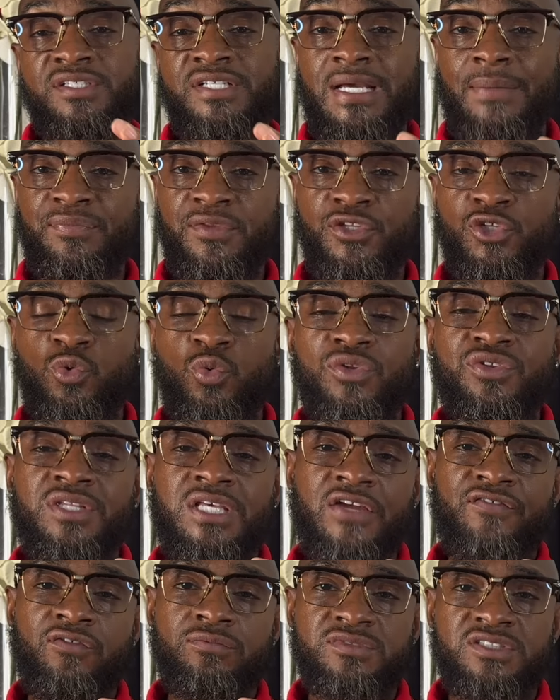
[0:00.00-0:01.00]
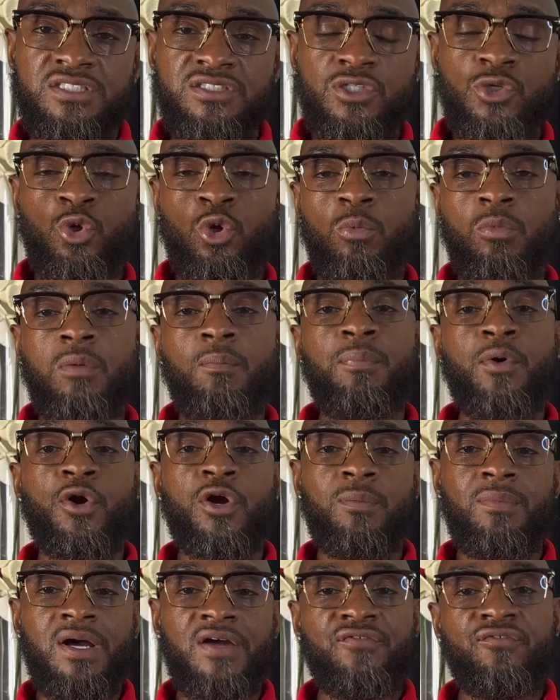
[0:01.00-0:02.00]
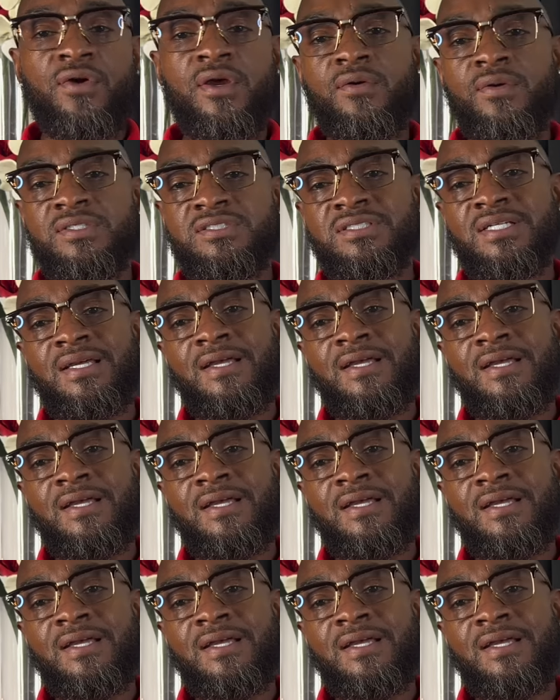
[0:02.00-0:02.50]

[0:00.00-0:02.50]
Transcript: depth than you would think from just a normal bergamot fragrance.